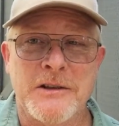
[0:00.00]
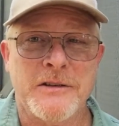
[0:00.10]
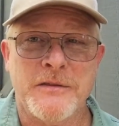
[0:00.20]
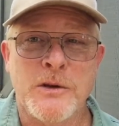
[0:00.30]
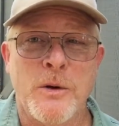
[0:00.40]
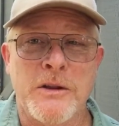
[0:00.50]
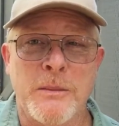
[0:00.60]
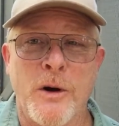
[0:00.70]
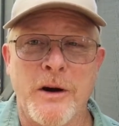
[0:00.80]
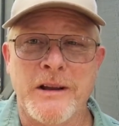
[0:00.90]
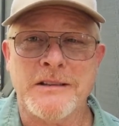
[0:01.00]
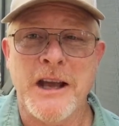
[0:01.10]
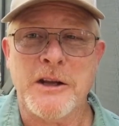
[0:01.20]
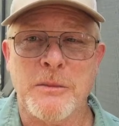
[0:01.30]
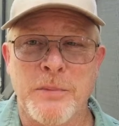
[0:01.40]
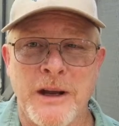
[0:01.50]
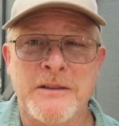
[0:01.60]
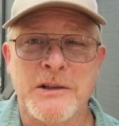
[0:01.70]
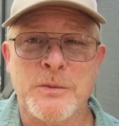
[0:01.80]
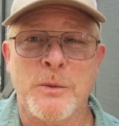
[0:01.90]
There's a few on the market, take your
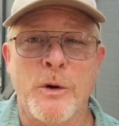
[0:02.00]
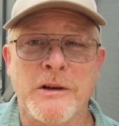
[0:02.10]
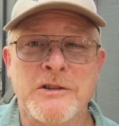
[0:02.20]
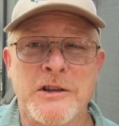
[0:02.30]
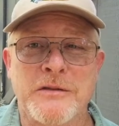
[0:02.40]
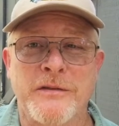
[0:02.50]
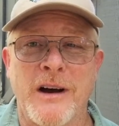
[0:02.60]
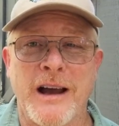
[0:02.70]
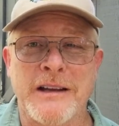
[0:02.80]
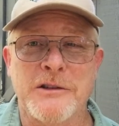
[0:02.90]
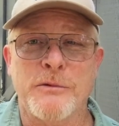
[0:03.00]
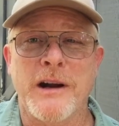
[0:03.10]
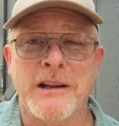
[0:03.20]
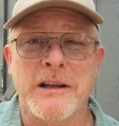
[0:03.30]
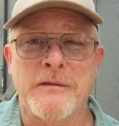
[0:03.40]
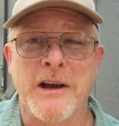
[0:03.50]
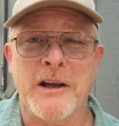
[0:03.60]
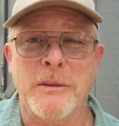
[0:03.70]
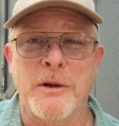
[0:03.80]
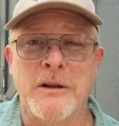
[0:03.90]
pick. This one works just fine. It's readily
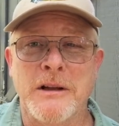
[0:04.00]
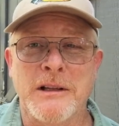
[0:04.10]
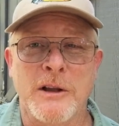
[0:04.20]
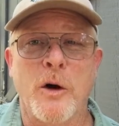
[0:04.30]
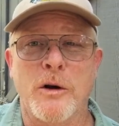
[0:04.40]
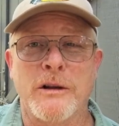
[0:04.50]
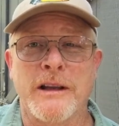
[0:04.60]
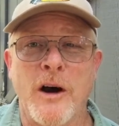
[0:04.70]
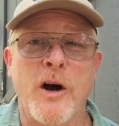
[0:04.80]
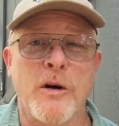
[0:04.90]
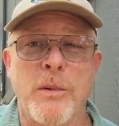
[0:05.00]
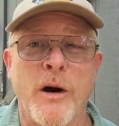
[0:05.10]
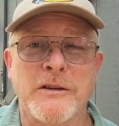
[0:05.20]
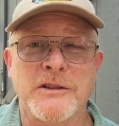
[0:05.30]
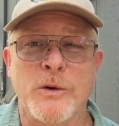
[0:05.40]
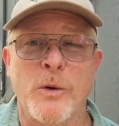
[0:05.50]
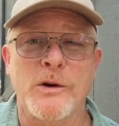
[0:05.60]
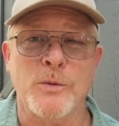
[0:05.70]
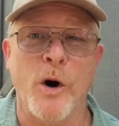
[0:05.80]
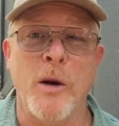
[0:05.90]
available locally, auto parts
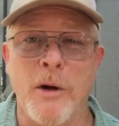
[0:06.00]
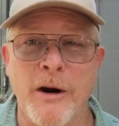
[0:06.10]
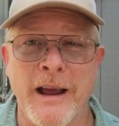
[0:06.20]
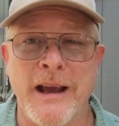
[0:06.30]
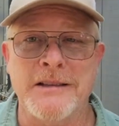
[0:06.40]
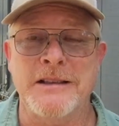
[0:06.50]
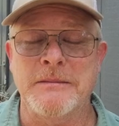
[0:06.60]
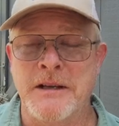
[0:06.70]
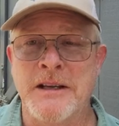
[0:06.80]
stores, Walmart has it.